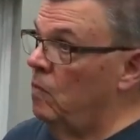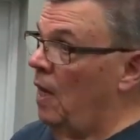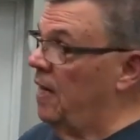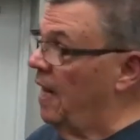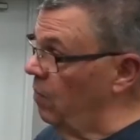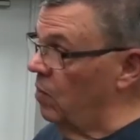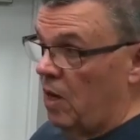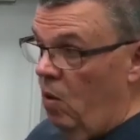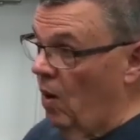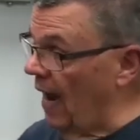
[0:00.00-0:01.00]
And he will
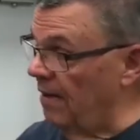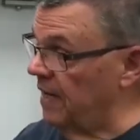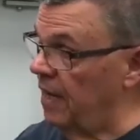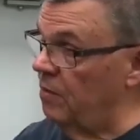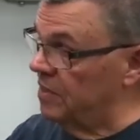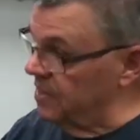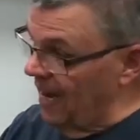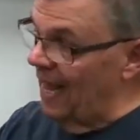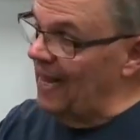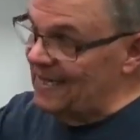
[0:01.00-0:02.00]
go after, he would
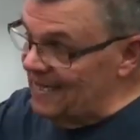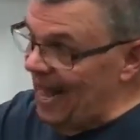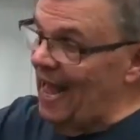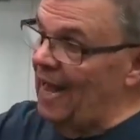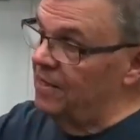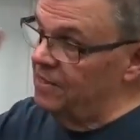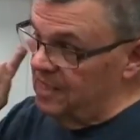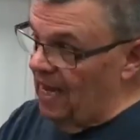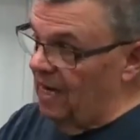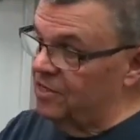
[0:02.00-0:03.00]
take that
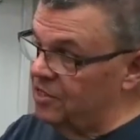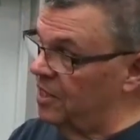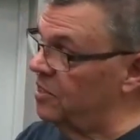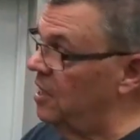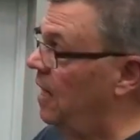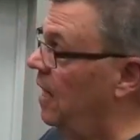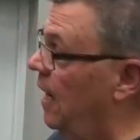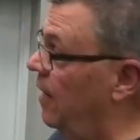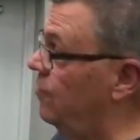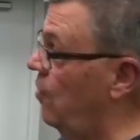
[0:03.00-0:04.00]
zealousness
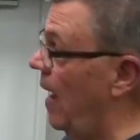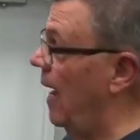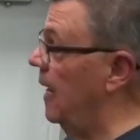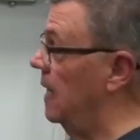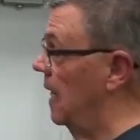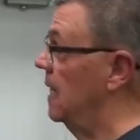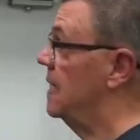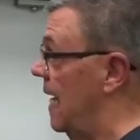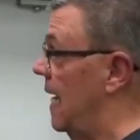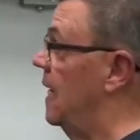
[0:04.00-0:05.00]
and try, and he
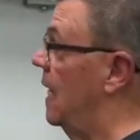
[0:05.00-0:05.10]
did.